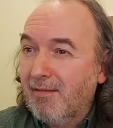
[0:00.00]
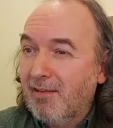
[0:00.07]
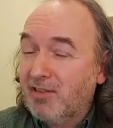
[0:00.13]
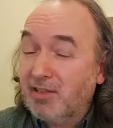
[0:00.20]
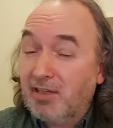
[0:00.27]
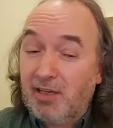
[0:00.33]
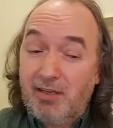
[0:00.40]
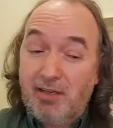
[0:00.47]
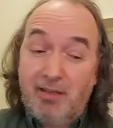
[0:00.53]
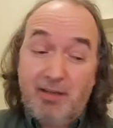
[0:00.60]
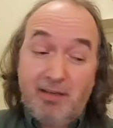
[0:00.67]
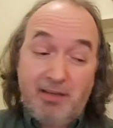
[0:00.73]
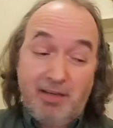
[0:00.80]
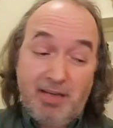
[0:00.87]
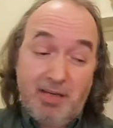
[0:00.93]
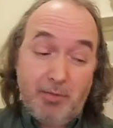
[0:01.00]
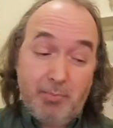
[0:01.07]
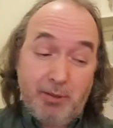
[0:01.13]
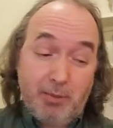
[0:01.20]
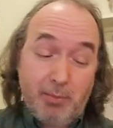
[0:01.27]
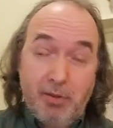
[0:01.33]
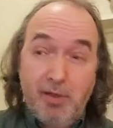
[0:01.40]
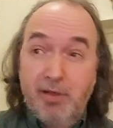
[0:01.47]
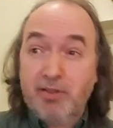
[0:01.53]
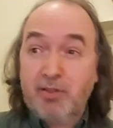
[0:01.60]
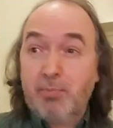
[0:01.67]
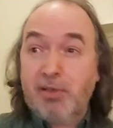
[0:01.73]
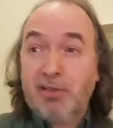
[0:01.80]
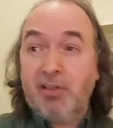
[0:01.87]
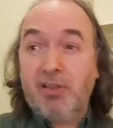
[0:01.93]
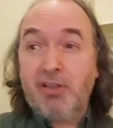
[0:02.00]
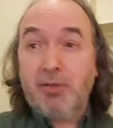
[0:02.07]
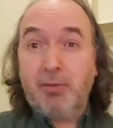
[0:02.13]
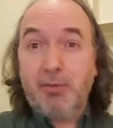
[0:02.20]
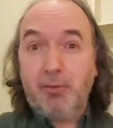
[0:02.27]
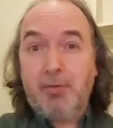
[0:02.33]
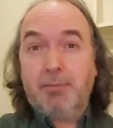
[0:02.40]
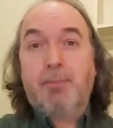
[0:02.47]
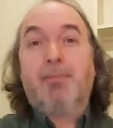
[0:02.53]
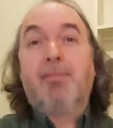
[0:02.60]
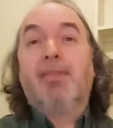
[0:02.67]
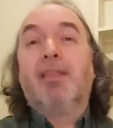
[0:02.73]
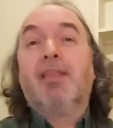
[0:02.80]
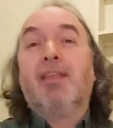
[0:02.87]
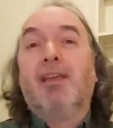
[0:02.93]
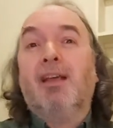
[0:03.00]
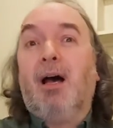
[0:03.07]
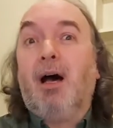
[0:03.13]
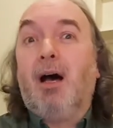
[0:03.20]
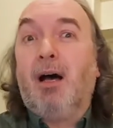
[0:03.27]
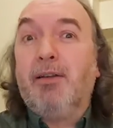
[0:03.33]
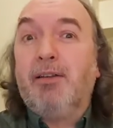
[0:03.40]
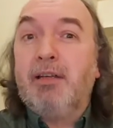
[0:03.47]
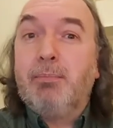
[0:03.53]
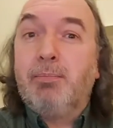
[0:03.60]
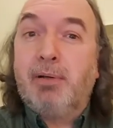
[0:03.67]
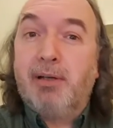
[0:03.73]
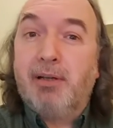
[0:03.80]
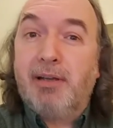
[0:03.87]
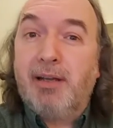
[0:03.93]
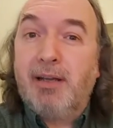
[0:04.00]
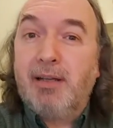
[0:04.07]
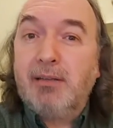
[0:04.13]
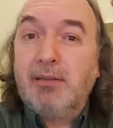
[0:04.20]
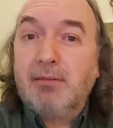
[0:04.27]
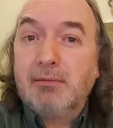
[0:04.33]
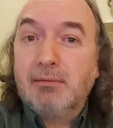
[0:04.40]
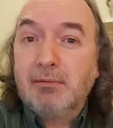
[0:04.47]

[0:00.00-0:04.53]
Skin deep it was, but you are deeper now.